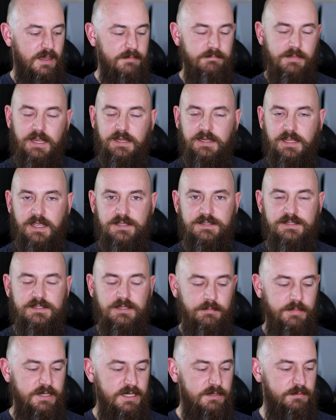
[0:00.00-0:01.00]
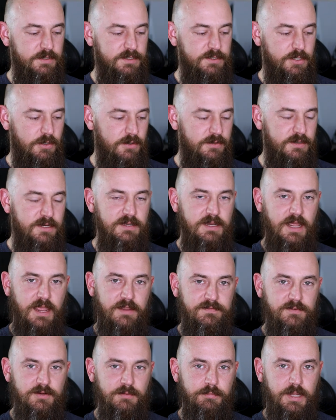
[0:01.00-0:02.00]
My guess, somebody returned it
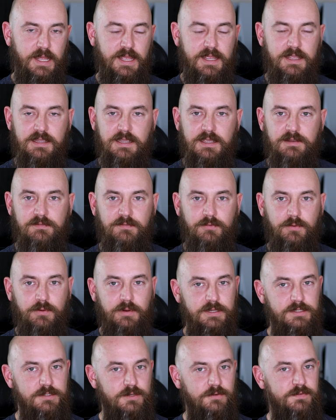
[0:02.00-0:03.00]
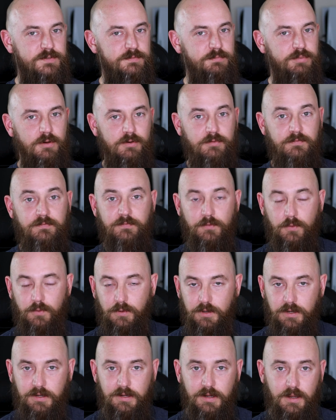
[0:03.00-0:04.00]
after buying it for a Surface Pro
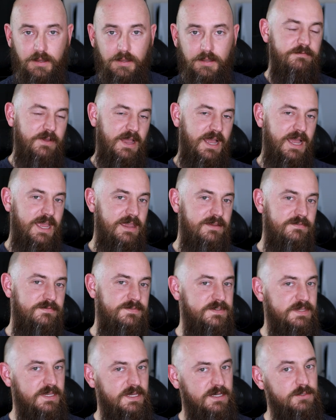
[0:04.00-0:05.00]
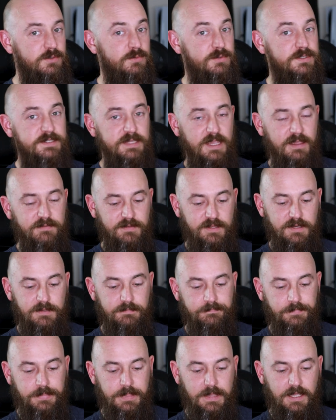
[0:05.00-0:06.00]
4, 5, 6, or
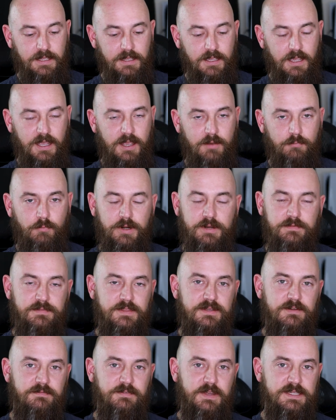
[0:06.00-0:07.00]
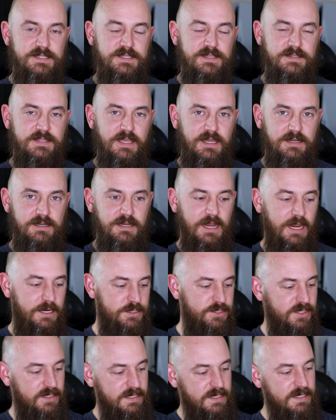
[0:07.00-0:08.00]
7. One of the devices that it
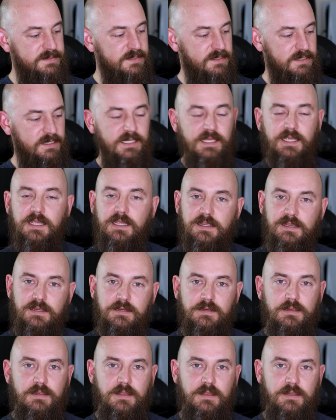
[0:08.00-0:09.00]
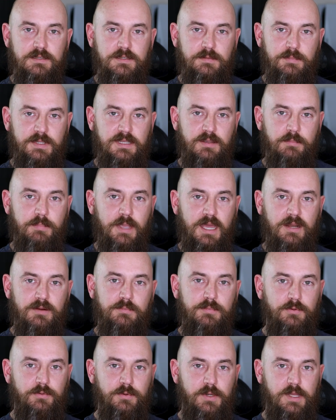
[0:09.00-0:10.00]
actually isn't keyed to be
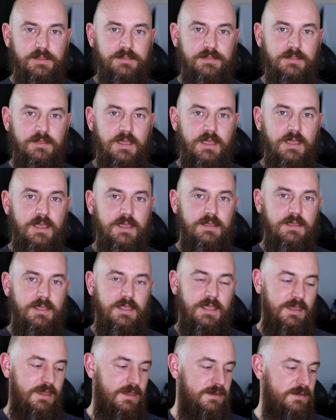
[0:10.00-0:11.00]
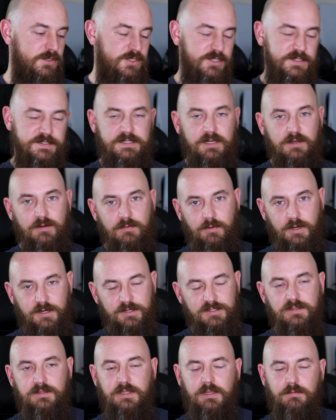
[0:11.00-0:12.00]
compatible with, and it just didn't
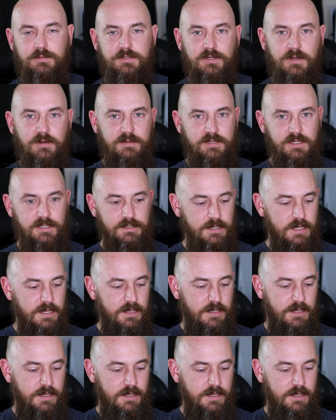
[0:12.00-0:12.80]
work, so they returned it.